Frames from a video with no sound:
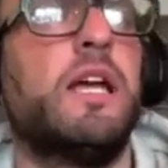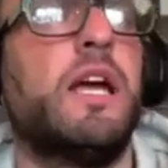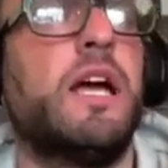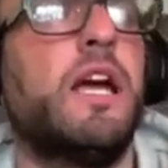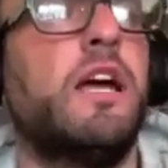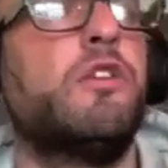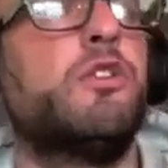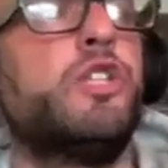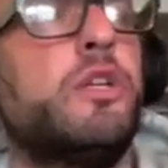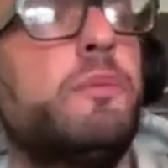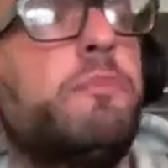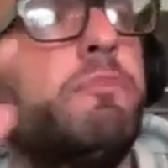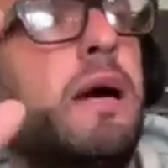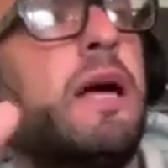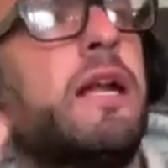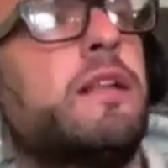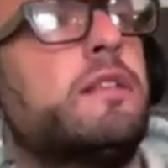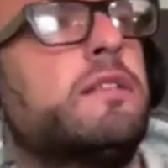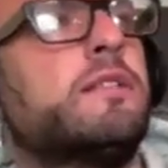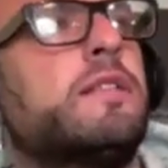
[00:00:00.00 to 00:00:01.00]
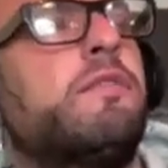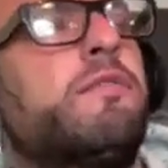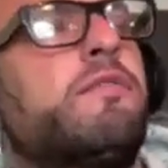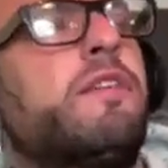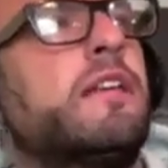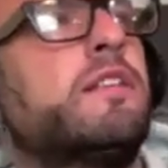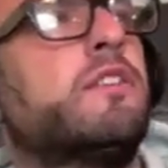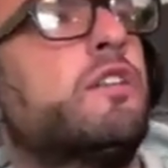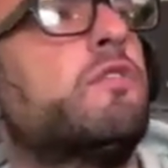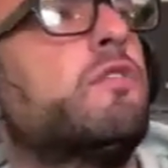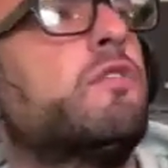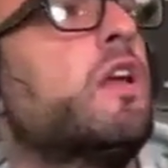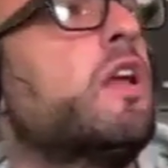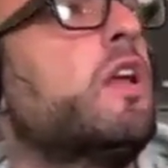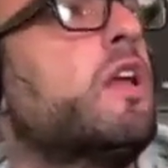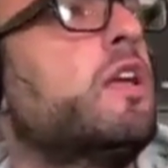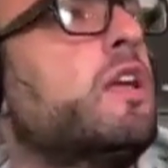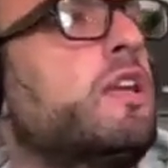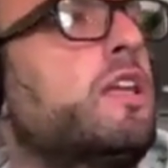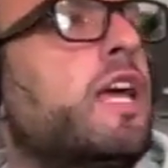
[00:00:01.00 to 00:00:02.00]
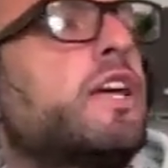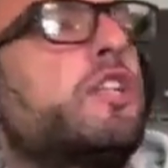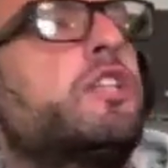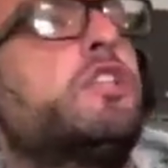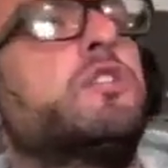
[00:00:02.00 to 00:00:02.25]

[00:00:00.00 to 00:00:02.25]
How do you balance the fact of, yes,